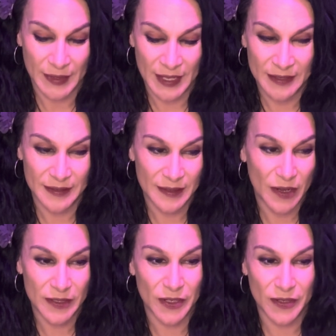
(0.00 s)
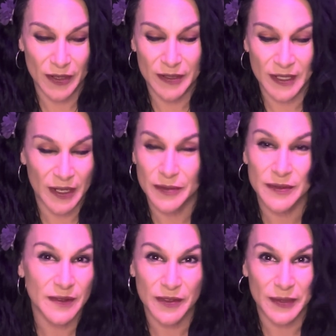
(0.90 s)
And your,
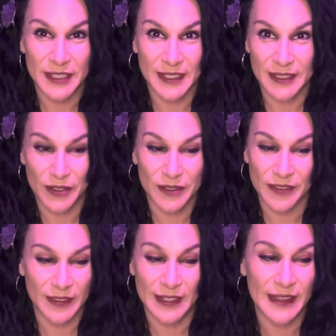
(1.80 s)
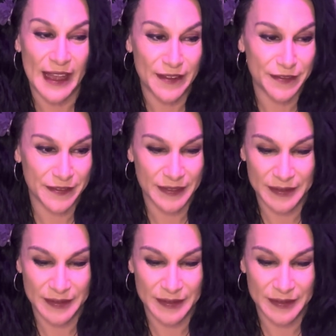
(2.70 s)
3D earthly life.